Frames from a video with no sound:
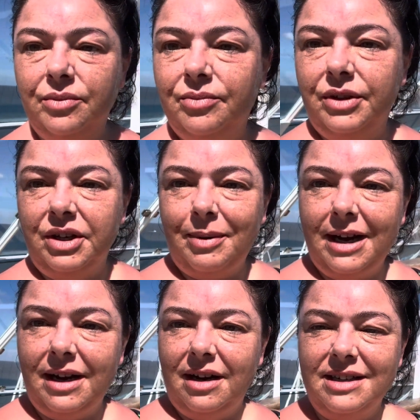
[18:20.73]
You
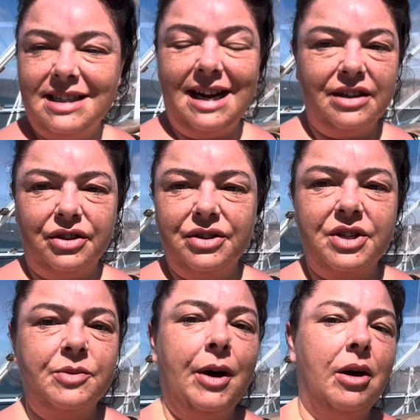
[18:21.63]
buy it as an add-on to
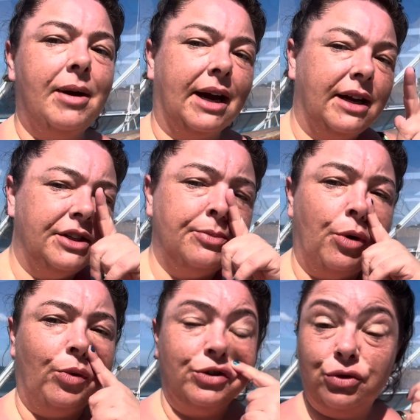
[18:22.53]
the spa package,
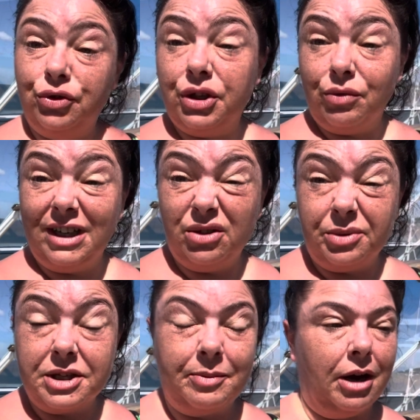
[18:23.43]
but what's also really good
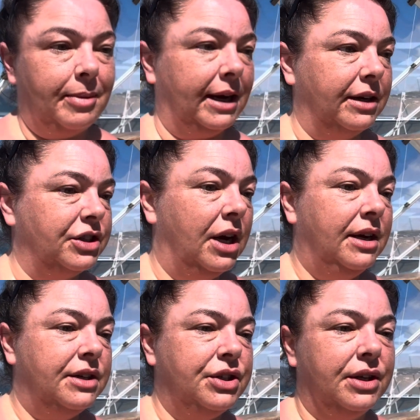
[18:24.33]
with the spa package,
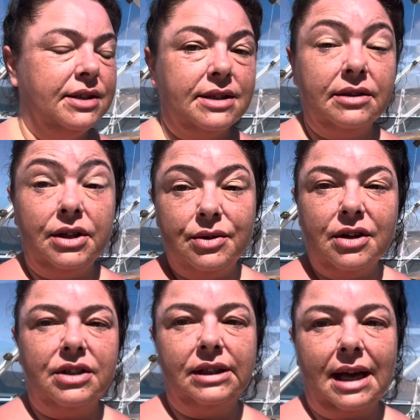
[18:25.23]
so you can still use it
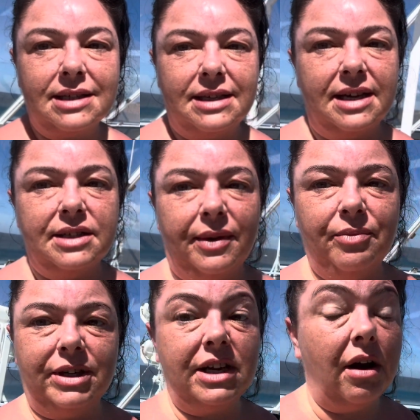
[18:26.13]
on your last day. So even
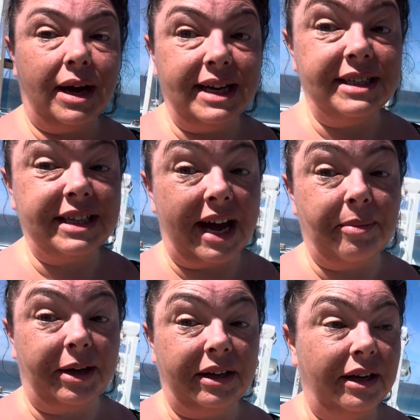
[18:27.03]
when you can't get into your
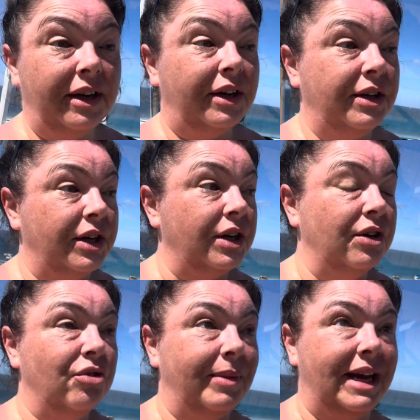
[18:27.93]
cabin, you can
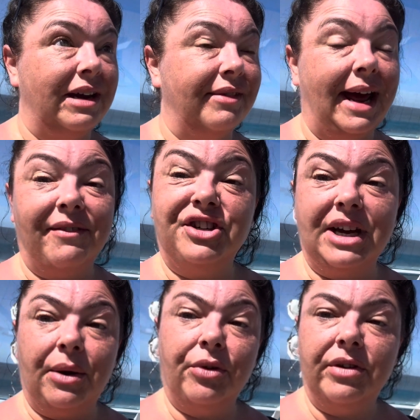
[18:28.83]
come here and have a
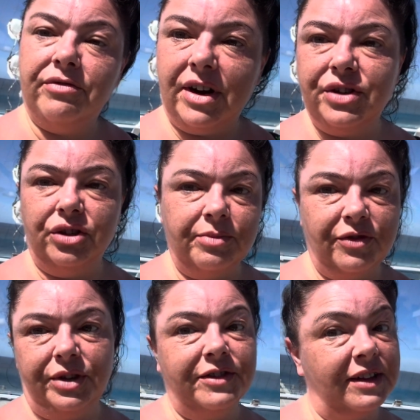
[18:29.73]
shower and freshen up
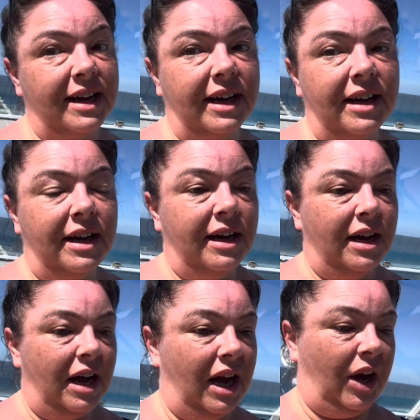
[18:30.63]
before your flight,
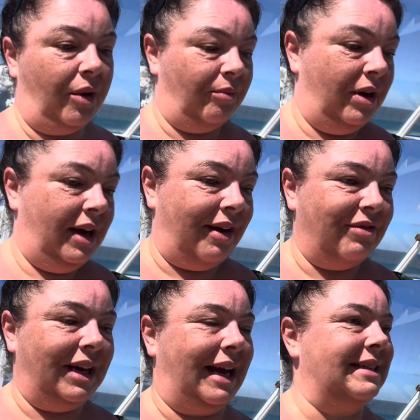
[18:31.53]
and
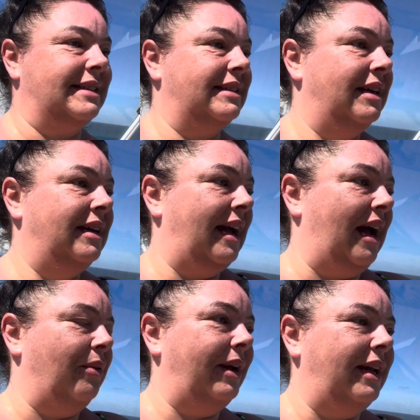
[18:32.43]
relax
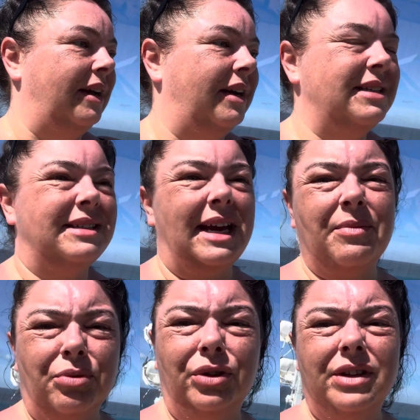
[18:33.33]
out here, because it's
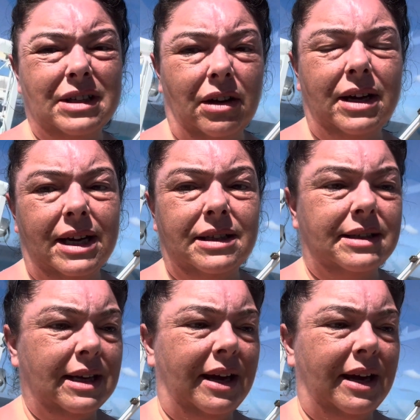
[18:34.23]
April and there's a lot of kids.